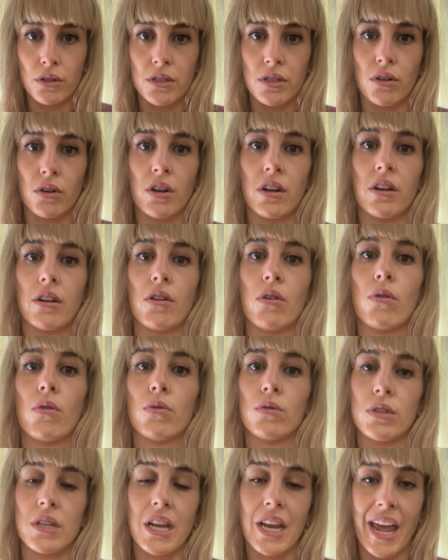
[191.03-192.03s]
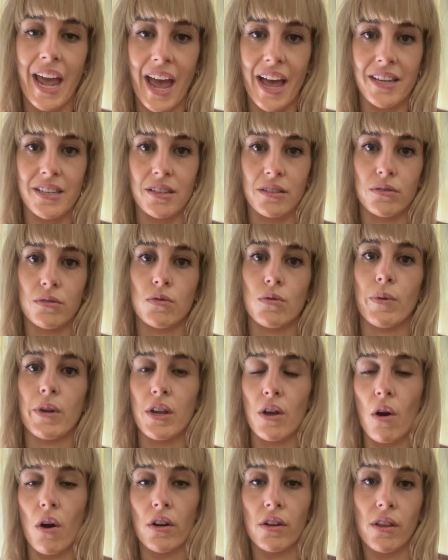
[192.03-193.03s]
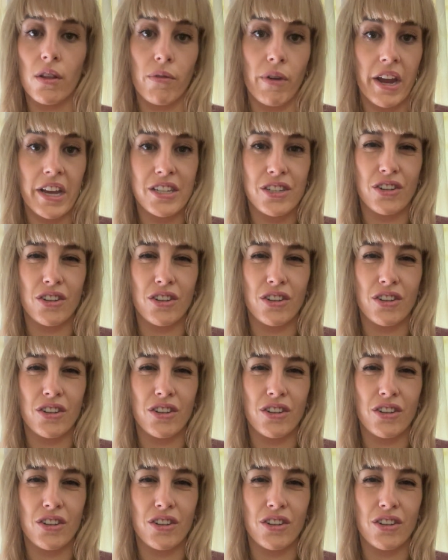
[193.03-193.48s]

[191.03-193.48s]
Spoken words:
It's not going to cause any hassles when you're on the race.